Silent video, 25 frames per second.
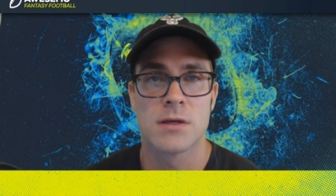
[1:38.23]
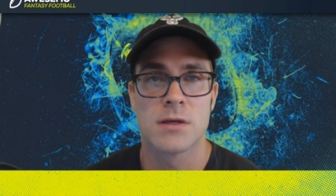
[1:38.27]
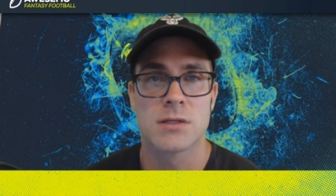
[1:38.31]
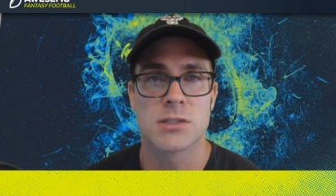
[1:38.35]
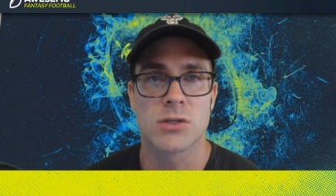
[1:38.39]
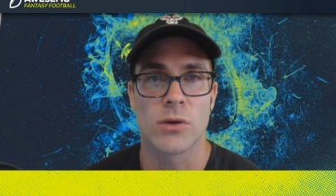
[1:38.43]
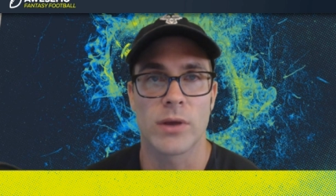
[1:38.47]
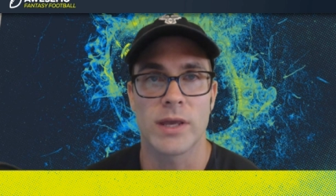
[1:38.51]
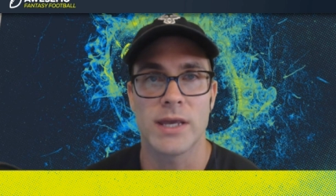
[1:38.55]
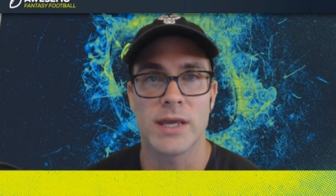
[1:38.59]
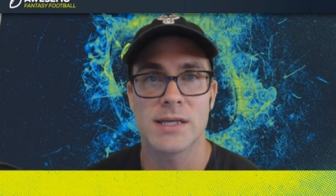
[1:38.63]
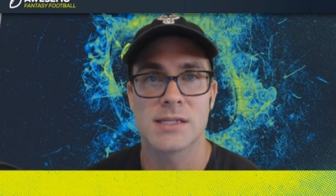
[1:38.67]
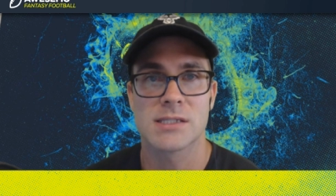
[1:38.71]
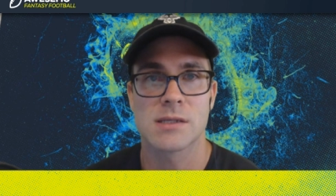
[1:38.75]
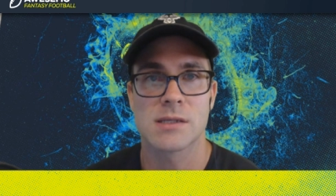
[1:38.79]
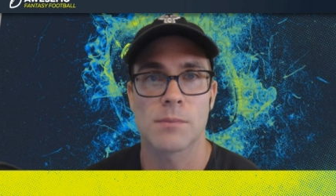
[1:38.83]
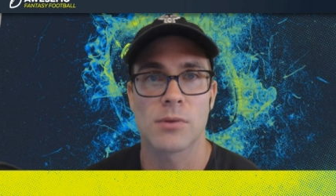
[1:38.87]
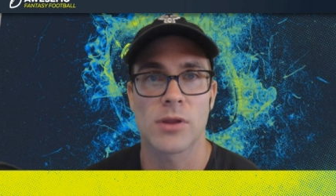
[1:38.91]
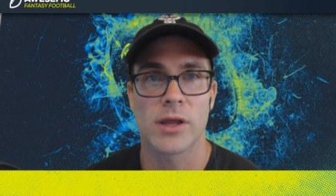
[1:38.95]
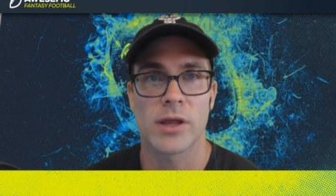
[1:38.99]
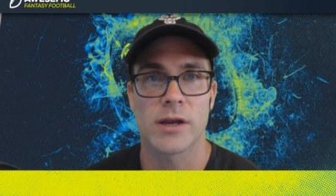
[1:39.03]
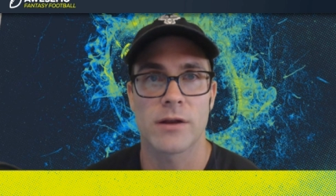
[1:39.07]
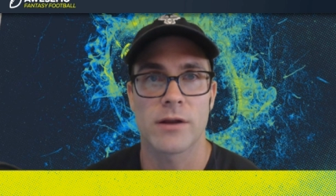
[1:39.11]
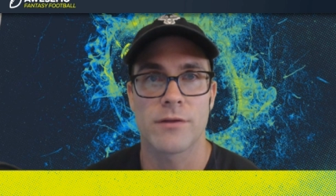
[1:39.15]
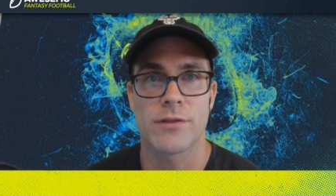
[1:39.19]
So he is a
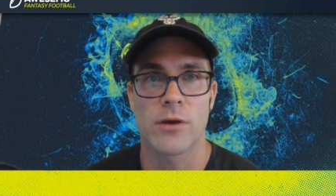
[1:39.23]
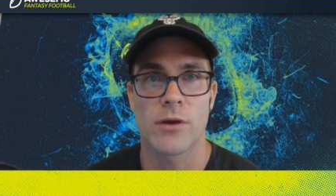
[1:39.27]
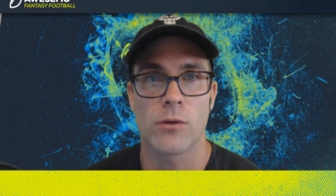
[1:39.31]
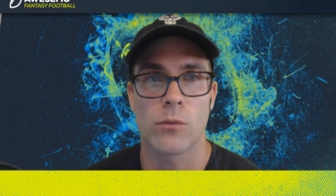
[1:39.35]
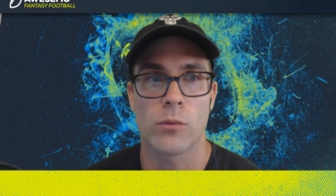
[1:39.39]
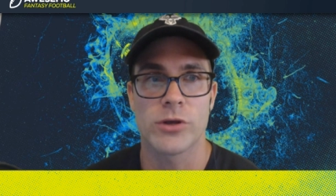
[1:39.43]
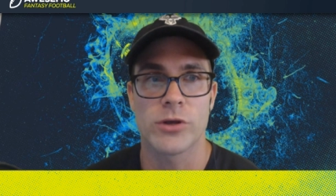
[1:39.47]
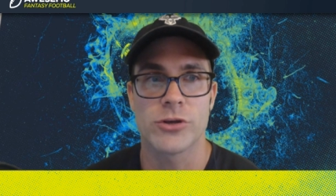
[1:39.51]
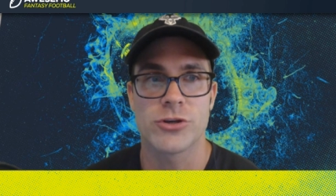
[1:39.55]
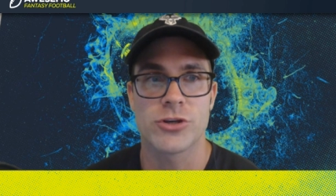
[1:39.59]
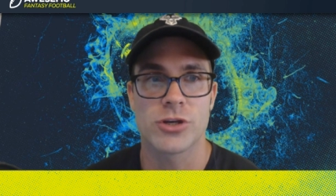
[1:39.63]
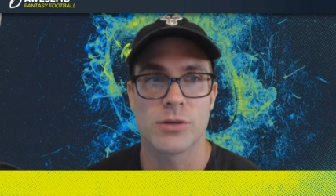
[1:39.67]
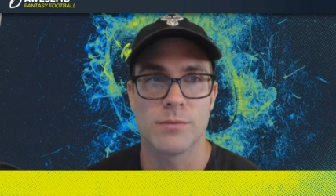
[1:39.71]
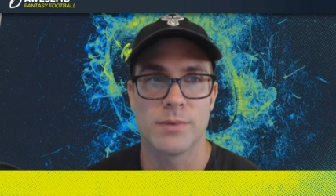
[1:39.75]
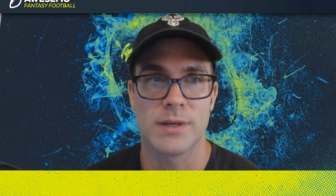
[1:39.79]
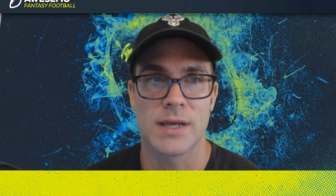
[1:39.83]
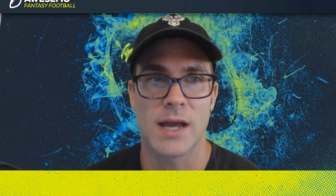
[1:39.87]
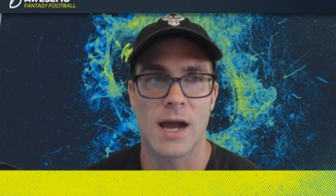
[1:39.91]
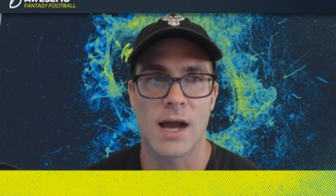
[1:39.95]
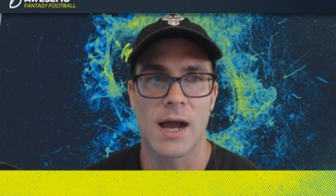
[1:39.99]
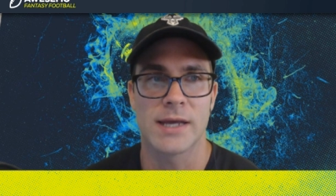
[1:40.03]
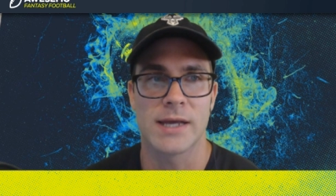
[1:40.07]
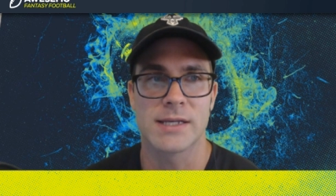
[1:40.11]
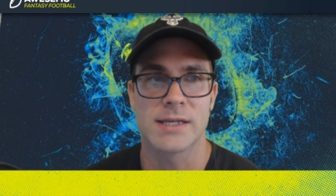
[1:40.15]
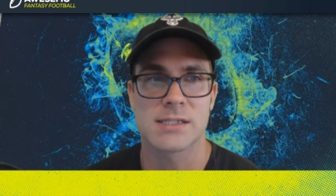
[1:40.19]
player that we should
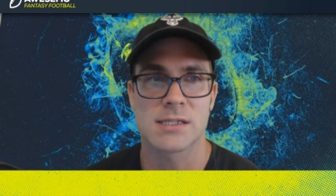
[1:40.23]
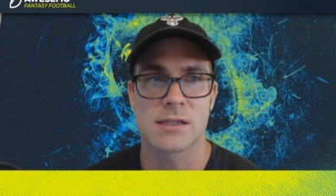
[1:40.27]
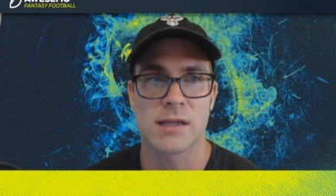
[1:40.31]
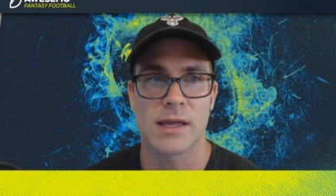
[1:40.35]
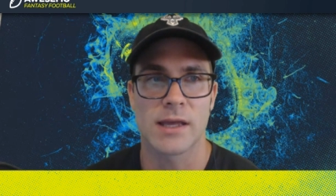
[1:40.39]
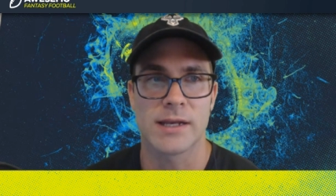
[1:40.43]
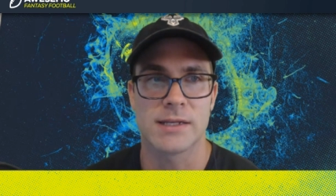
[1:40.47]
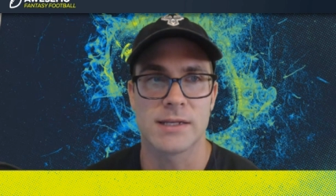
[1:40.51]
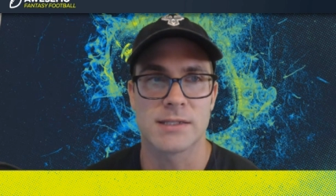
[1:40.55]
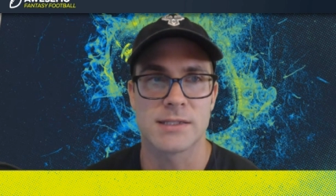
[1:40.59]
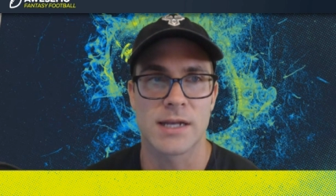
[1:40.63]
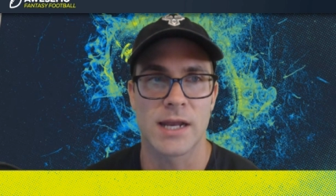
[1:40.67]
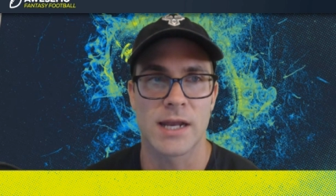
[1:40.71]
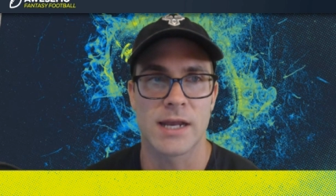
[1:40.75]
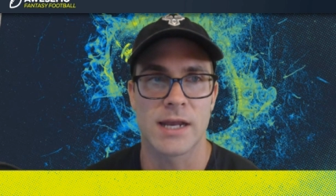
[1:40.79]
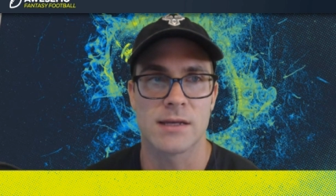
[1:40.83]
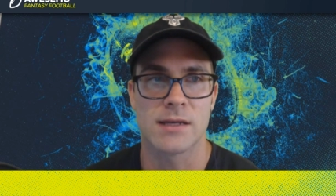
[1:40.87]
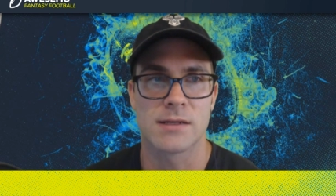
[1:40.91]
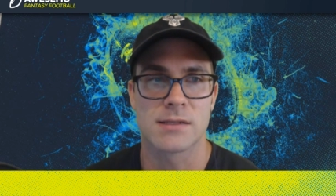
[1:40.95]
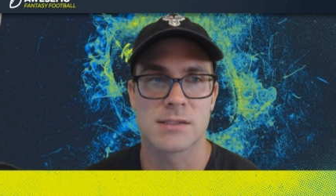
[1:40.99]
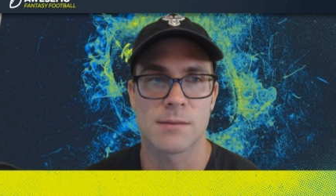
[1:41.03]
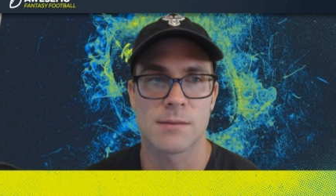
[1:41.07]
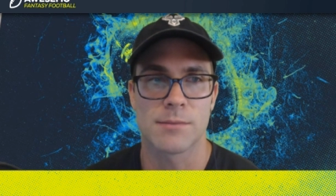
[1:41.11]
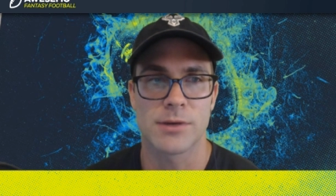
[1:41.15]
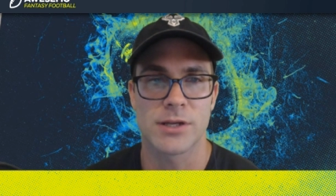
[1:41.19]
be isolating today,
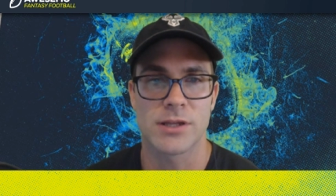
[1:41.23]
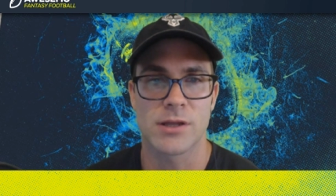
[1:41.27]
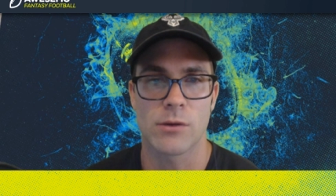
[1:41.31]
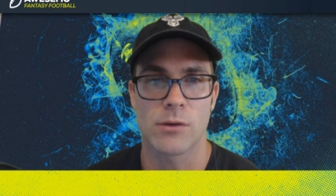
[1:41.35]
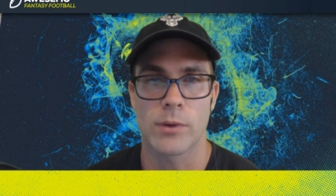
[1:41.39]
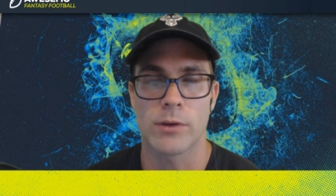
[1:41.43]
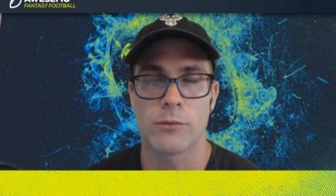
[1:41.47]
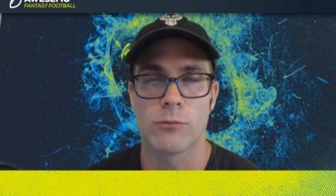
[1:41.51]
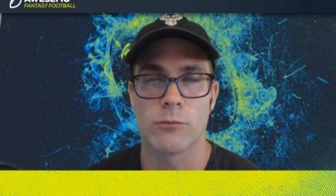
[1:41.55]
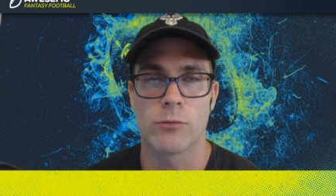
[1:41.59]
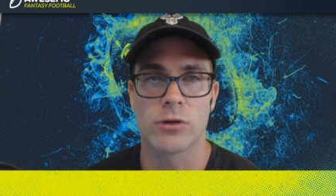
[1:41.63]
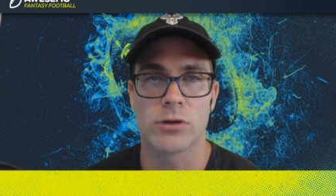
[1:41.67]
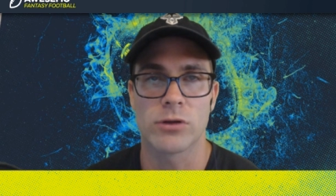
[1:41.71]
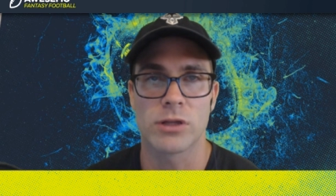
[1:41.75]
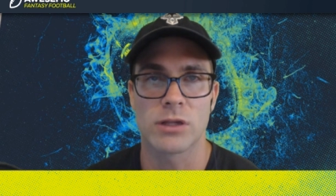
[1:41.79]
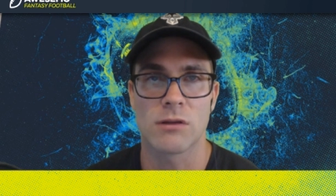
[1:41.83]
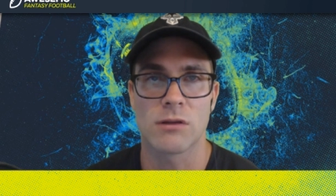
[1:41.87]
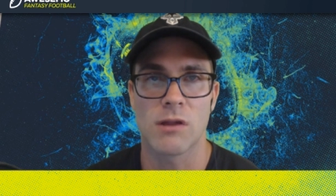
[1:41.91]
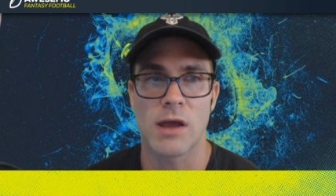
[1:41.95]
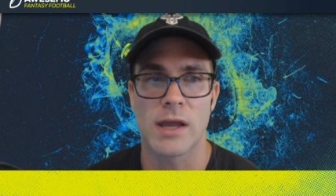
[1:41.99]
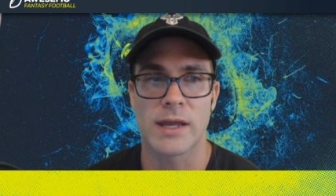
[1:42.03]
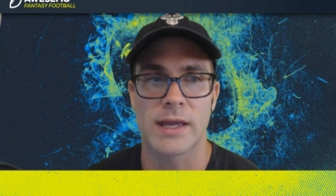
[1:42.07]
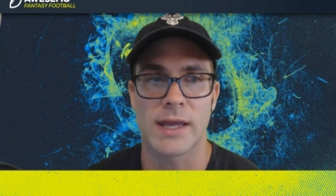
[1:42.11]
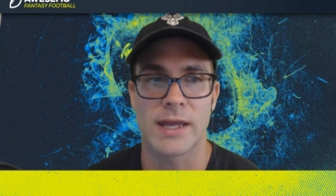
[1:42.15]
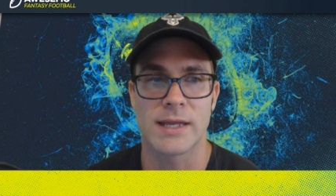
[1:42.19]
somebody that we really
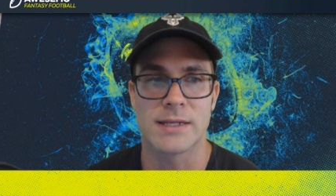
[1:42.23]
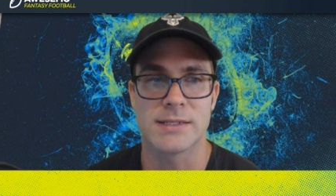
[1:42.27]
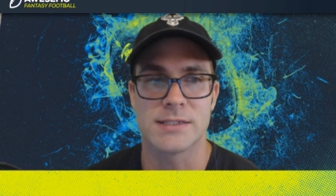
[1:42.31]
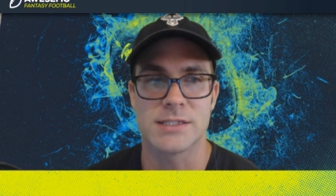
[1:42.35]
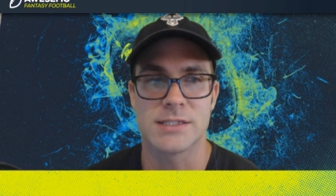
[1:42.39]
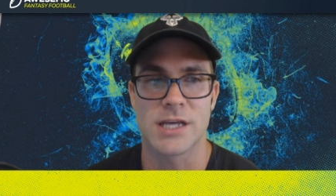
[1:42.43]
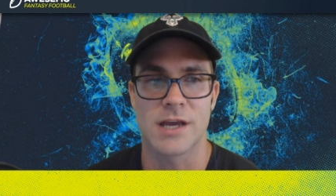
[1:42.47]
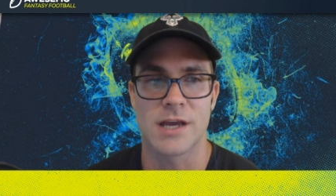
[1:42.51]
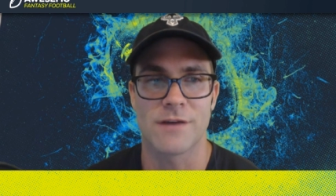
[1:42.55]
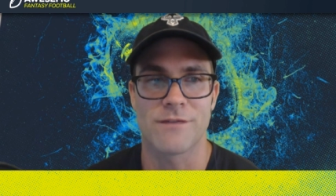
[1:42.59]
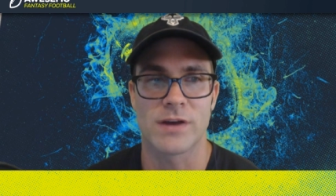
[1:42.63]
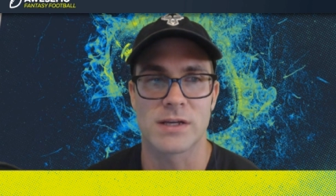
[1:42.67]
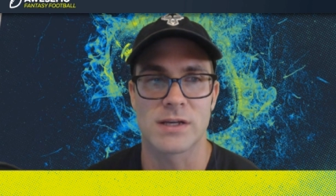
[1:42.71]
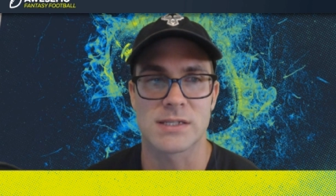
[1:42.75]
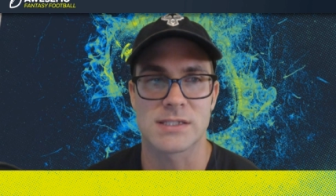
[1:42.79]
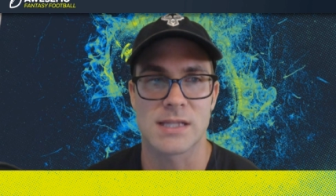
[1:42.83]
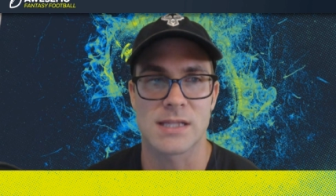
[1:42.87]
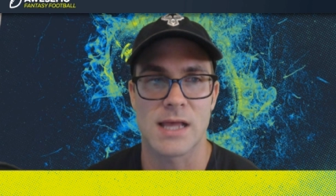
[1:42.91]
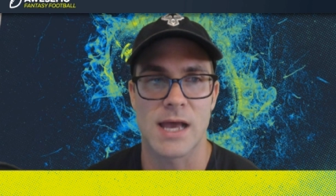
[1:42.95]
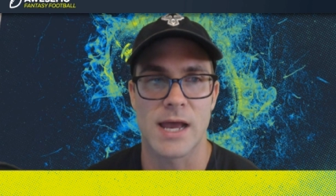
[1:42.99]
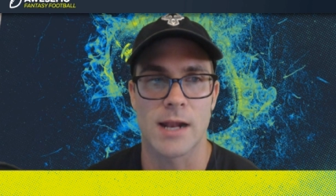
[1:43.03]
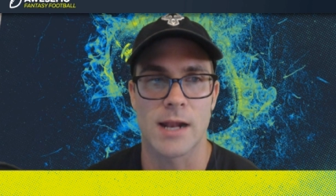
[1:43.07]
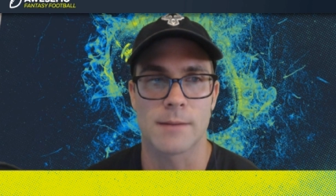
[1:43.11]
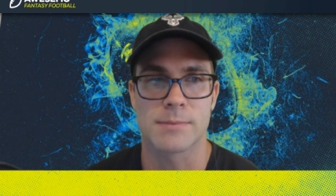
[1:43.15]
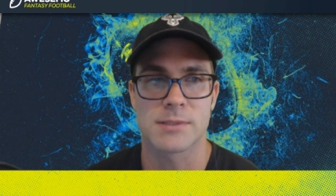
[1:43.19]
like in DFS
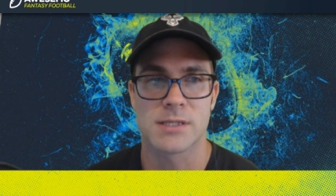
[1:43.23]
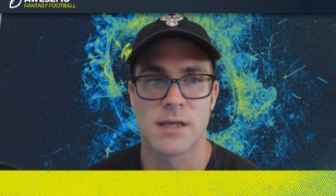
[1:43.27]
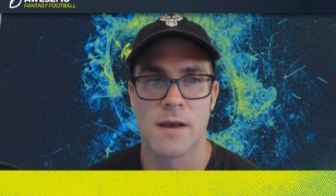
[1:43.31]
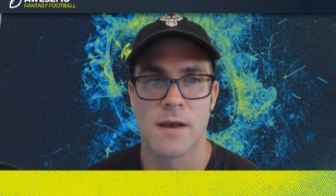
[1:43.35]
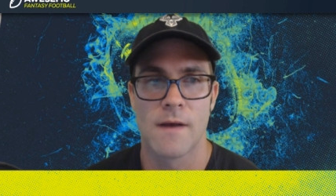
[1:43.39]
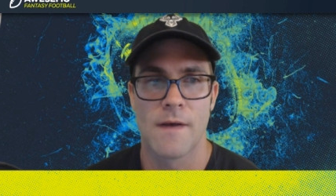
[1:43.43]
lineups.